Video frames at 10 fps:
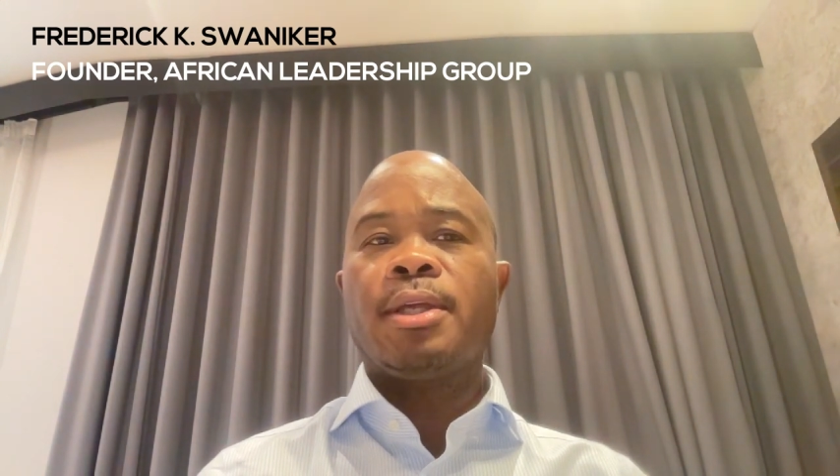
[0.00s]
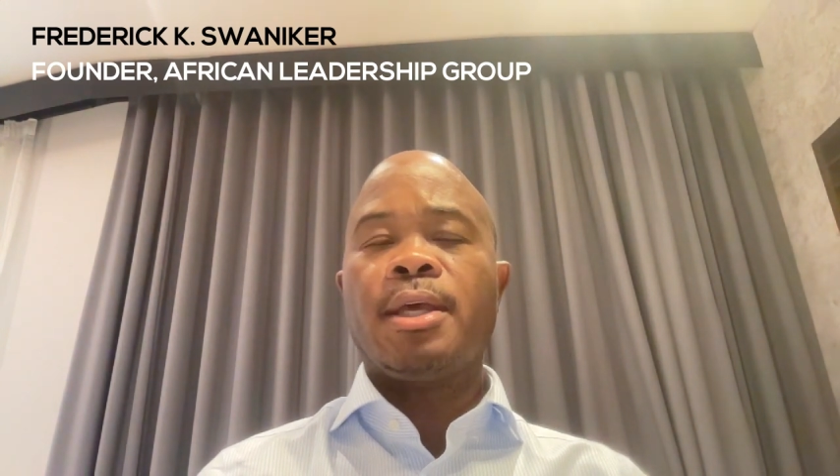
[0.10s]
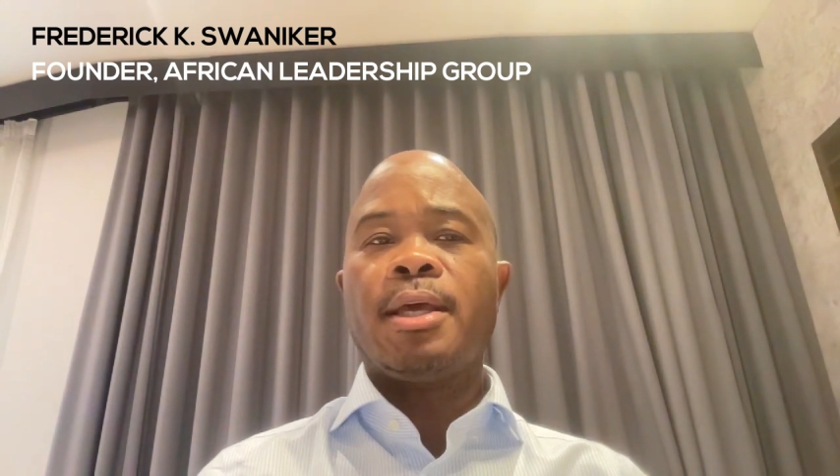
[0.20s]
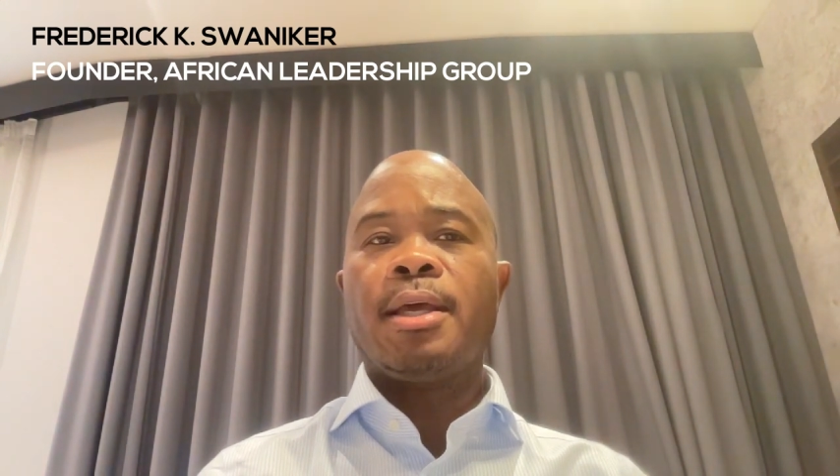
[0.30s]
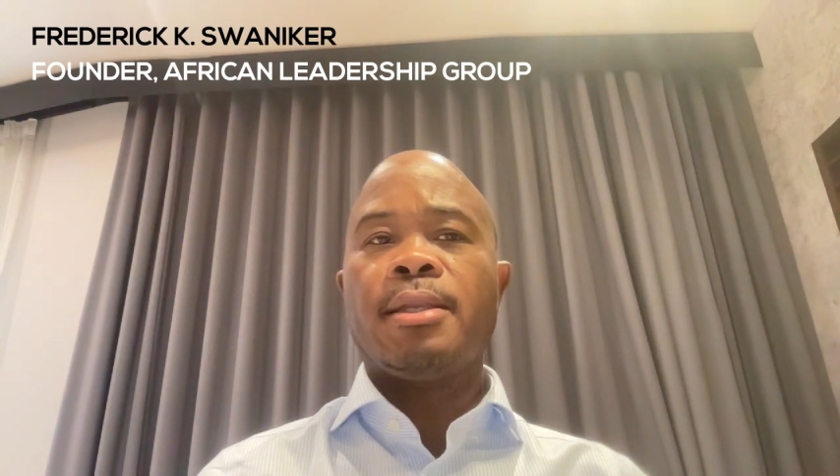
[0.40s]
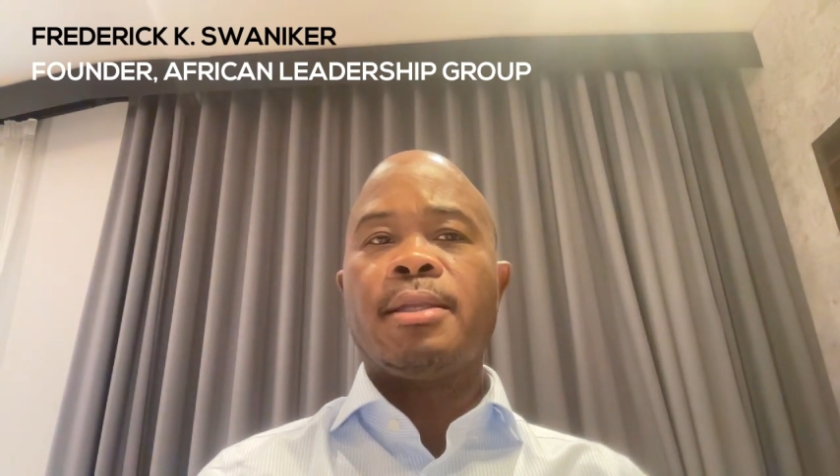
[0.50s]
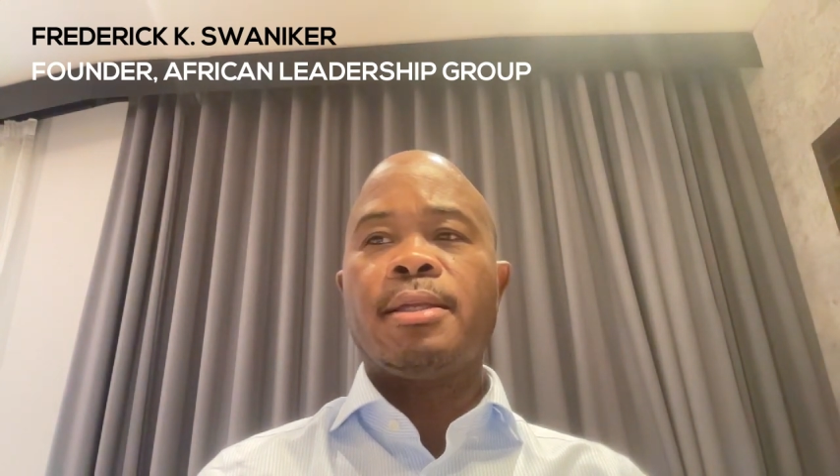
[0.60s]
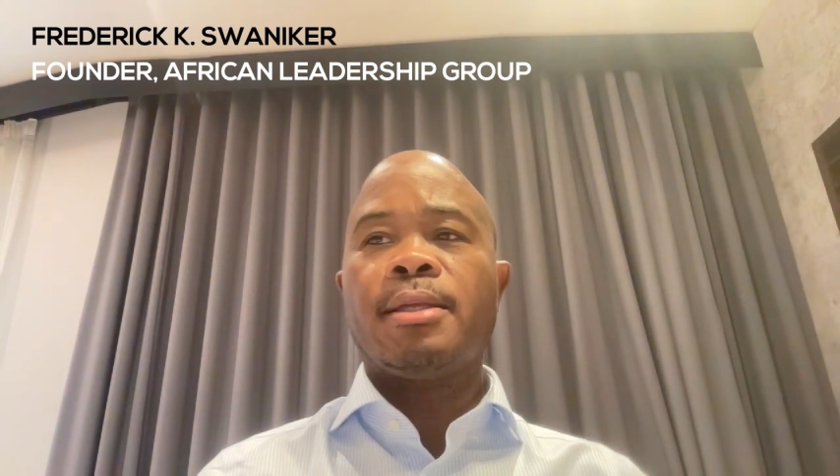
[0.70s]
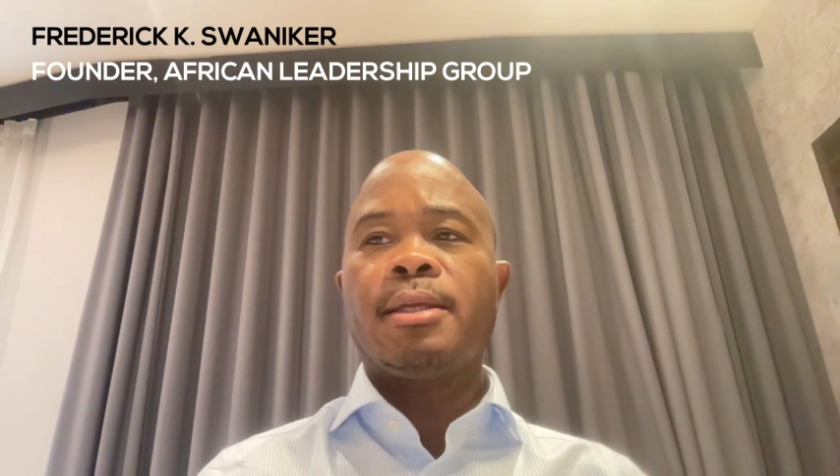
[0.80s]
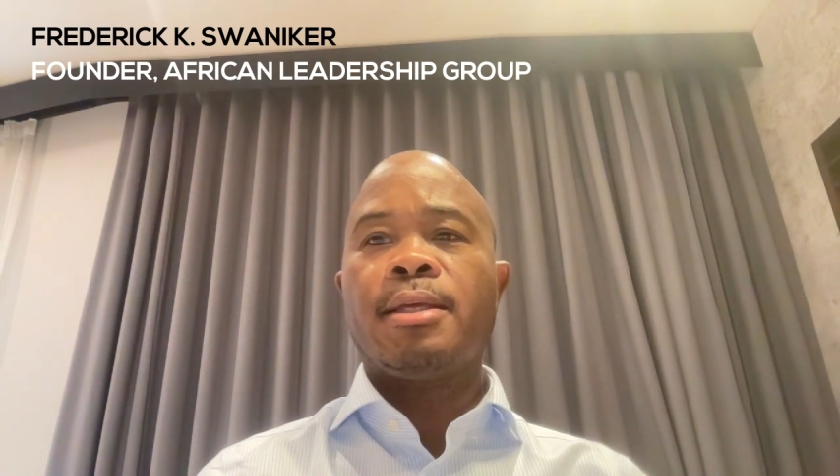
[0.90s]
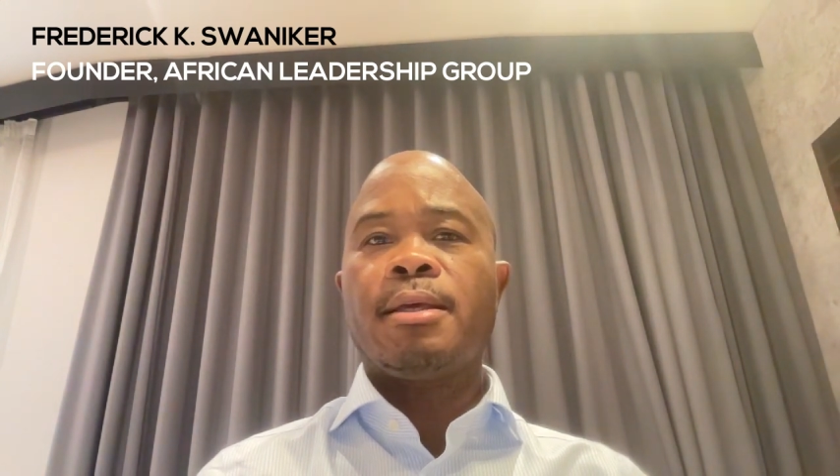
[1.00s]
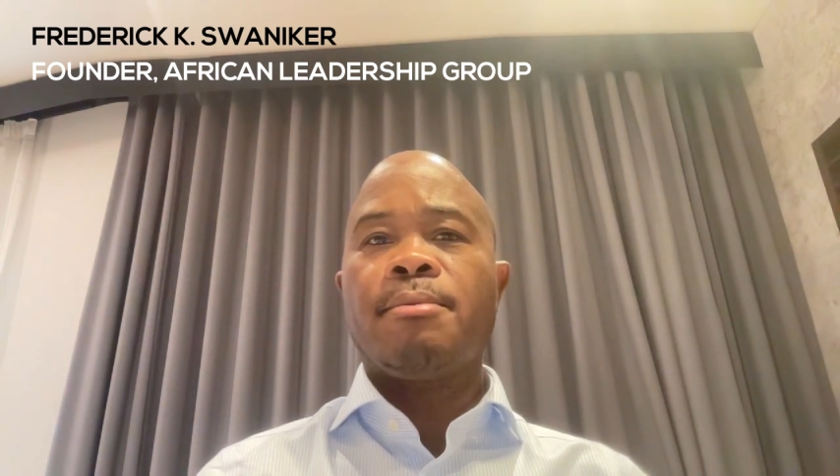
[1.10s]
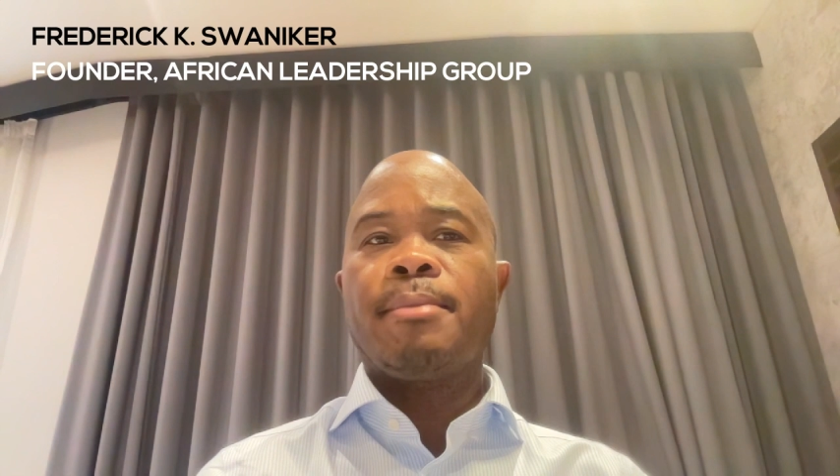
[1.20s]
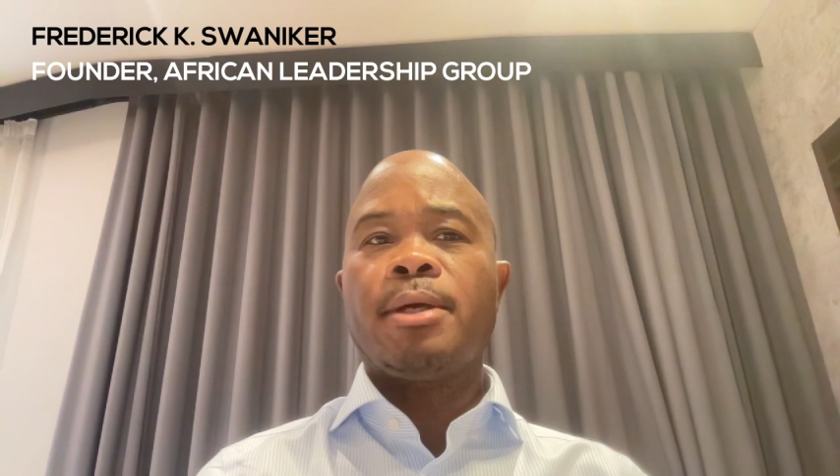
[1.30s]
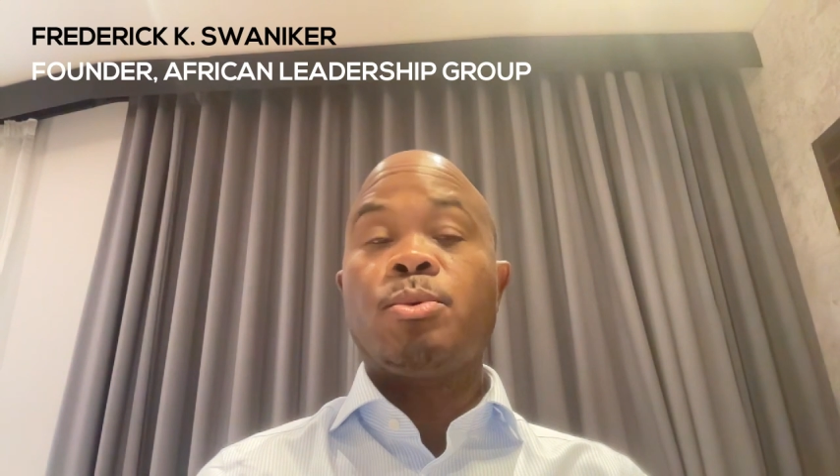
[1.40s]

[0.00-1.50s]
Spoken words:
And by